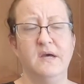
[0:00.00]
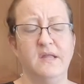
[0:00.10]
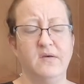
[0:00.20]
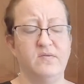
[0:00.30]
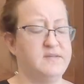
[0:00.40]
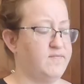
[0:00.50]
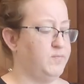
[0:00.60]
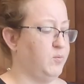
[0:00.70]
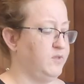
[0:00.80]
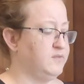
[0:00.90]
I think it was
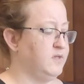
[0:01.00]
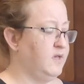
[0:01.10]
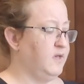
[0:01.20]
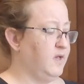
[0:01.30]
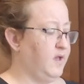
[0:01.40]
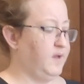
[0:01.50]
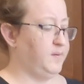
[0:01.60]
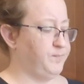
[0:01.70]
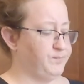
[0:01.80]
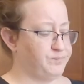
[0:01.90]
seven points.
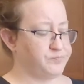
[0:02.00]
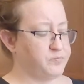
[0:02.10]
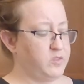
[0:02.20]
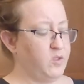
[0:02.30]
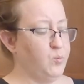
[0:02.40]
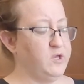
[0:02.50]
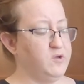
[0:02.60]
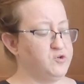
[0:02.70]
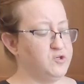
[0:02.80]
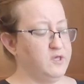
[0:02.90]
Um, we
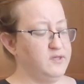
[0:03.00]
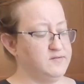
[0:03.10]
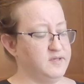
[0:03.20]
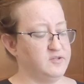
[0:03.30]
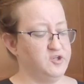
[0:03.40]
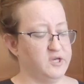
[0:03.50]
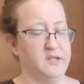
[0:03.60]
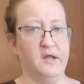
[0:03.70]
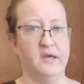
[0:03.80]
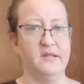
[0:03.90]
usually eat six
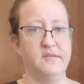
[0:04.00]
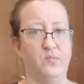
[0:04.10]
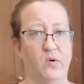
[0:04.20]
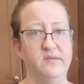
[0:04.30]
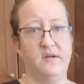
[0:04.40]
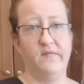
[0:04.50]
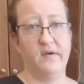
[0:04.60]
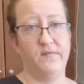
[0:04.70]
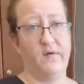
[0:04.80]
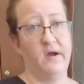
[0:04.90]
chicken nuggets and one
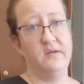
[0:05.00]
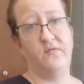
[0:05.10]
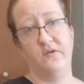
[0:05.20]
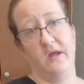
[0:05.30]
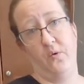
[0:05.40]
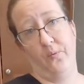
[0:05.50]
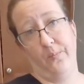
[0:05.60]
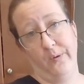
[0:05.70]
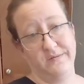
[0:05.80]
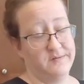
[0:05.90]
serving of fries for 10 whole points.